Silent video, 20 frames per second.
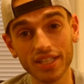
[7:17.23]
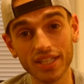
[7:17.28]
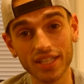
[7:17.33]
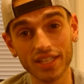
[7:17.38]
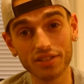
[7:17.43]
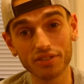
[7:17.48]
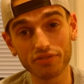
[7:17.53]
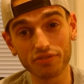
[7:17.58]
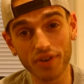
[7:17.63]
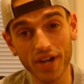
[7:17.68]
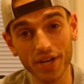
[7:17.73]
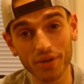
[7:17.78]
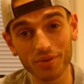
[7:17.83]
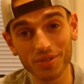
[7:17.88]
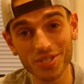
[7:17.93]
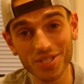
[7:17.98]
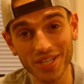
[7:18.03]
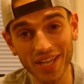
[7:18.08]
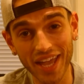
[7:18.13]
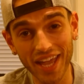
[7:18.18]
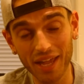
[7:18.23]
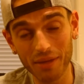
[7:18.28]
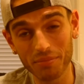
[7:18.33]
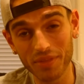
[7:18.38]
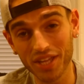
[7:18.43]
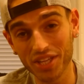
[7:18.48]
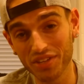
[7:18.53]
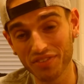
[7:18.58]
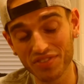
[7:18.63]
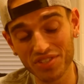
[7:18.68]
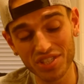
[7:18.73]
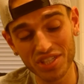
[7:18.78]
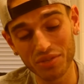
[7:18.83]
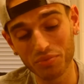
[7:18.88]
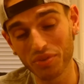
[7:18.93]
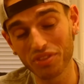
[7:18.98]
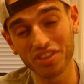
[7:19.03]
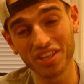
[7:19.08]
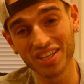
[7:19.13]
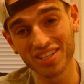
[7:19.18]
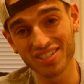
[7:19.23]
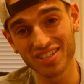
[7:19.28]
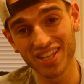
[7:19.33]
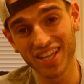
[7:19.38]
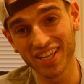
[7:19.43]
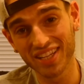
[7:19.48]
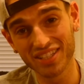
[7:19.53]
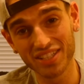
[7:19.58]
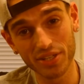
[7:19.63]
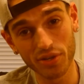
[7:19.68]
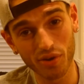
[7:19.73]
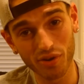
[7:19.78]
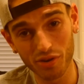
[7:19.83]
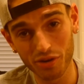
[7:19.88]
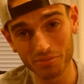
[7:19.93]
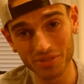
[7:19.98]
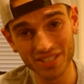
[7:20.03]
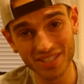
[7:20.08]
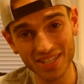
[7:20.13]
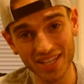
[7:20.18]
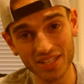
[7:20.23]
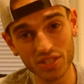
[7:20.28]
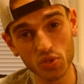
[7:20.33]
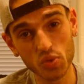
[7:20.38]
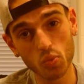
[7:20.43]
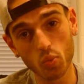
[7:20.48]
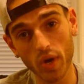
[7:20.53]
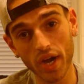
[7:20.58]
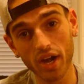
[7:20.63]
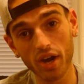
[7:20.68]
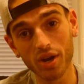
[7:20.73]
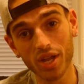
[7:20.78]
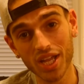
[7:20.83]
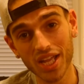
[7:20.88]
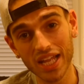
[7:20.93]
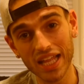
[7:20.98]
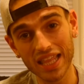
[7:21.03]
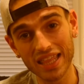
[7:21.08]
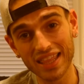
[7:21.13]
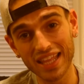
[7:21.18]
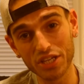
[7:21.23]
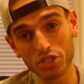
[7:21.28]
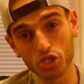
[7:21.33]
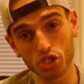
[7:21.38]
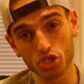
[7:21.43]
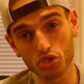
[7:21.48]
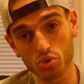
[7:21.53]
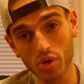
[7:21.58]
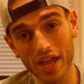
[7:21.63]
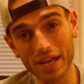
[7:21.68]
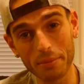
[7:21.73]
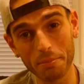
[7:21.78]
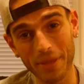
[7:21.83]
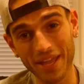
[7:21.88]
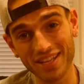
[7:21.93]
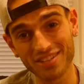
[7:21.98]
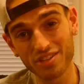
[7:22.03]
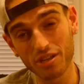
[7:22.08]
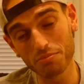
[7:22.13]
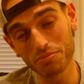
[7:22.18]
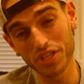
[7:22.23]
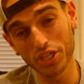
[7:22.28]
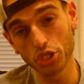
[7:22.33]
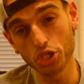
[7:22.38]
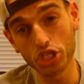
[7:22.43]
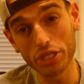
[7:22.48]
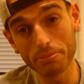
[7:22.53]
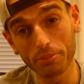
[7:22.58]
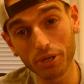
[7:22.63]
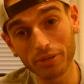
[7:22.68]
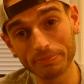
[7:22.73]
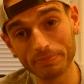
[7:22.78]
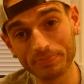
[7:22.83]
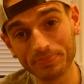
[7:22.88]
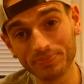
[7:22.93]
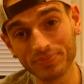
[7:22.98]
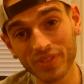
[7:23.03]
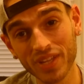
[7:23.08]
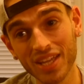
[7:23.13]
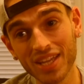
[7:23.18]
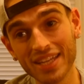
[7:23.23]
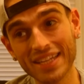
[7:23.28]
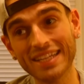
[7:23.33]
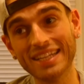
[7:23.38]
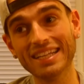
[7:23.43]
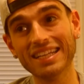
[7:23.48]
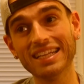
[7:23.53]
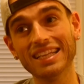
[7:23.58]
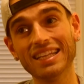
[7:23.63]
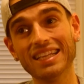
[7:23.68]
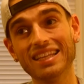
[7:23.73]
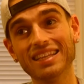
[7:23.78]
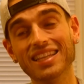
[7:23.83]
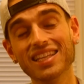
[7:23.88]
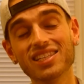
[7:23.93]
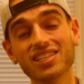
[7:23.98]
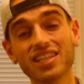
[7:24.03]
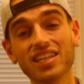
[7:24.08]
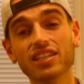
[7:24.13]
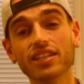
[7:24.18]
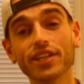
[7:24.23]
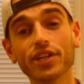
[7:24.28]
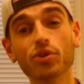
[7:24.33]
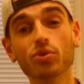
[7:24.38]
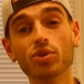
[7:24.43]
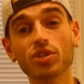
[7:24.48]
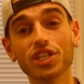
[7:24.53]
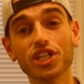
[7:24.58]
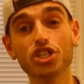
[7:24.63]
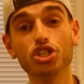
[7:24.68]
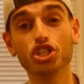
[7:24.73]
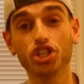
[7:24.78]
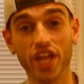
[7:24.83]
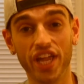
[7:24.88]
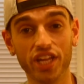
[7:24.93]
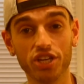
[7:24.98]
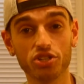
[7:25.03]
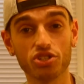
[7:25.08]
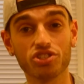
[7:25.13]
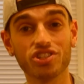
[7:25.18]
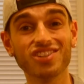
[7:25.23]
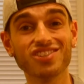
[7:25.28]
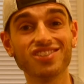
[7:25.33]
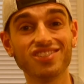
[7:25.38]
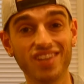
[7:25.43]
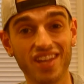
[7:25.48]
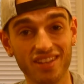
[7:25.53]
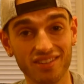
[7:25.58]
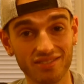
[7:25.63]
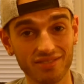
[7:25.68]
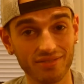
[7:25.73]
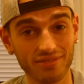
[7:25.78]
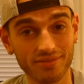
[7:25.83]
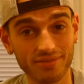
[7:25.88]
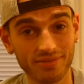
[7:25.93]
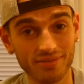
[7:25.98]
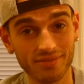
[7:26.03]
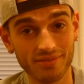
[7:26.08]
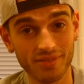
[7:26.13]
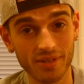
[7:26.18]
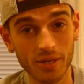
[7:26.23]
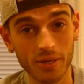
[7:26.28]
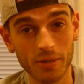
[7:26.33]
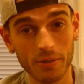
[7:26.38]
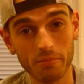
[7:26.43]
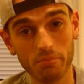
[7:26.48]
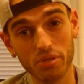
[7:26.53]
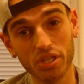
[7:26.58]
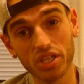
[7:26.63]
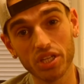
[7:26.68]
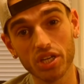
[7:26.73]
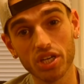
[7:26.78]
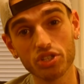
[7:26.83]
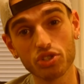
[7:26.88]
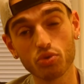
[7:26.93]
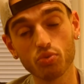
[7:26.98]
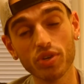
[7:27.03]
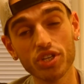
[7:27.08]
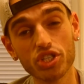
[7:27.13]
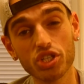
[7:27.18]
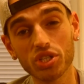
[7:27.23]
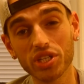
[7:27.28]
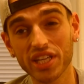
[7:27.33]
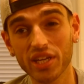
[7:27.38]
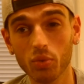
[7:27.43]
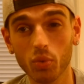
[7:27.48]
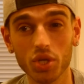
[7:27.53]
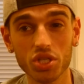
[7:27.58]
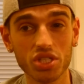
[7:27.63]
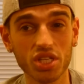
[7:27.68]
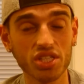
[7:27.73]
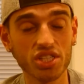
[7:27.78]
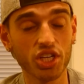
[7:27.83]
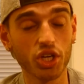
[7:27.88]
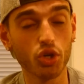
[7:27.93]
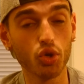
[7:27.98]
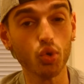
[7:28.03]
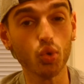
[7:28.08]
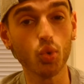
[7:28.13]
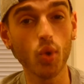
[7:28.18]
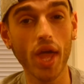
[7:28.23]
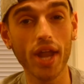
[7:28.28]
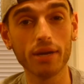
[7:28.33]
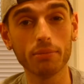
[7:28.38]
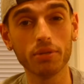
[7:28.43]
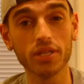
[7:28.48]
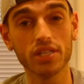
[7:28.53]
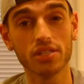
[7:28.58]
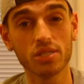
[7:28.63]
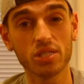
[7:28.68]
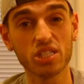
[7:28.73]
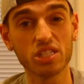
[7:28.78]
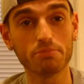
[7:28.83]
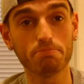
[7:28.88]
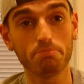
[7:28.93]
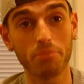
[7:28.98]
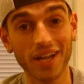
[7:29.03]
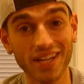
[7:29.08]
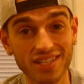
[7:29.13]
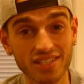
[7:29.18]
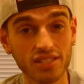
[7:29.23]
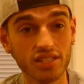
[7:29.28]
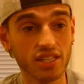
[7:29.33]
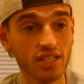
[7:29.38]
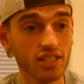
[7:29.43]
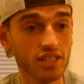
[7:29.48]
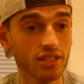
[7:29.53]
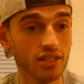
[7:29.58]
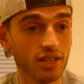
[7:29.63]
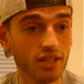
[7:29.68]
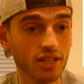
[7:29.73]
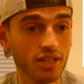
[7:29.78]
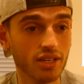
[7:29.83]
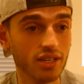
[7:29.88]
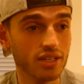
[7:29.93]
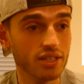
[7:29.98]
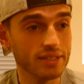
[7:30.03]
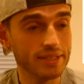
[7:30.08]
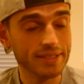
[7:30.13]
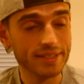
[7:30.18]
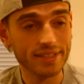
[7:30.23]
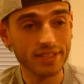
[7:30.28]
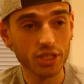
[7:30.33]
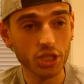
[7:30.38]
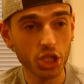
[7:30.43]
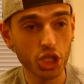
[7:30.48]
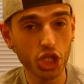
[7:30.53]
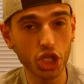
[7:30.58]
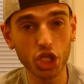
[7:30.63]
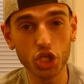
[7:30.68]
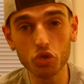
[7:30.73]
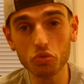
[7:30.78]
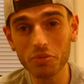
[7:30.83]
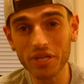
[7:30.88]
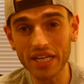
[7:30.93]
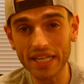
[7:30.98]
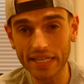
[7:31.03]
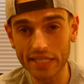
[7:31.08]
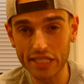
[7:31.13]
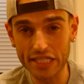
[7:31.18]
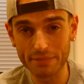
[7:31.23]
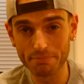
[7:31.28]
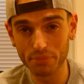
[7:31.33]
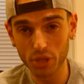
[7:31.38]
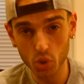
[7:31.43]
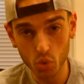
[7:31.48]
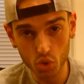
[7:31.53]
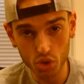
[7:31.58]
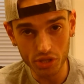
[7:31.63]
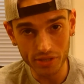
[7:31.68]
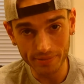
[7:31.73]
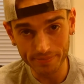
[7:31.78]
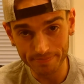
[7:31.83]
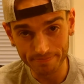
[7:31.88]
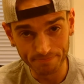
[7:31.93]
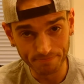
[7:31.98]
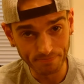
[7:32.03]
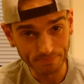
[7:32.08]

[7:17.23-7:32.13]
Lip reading: in the fragrance game that you've seen with things like Dior Homme Intense, where they just try to make something cheaper. This, he literally changed the scent, because originally it was this incredibly spicy cumin explosion.